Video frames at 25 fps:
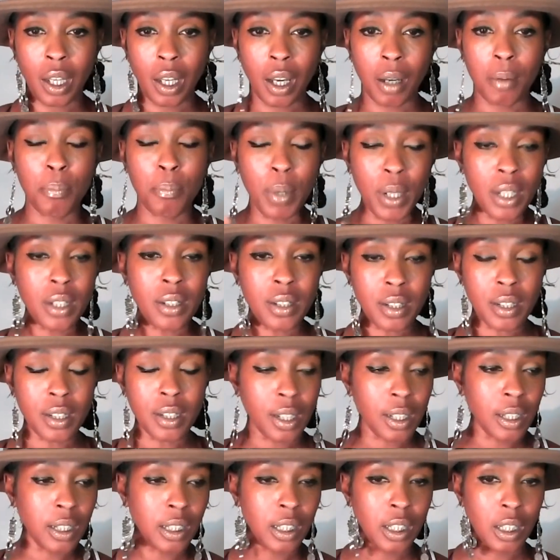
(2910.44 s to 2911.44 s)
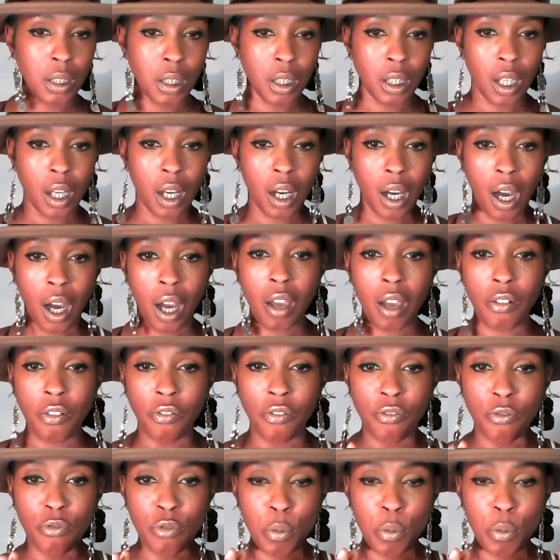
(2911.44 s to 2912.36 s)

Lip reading: And basically, I've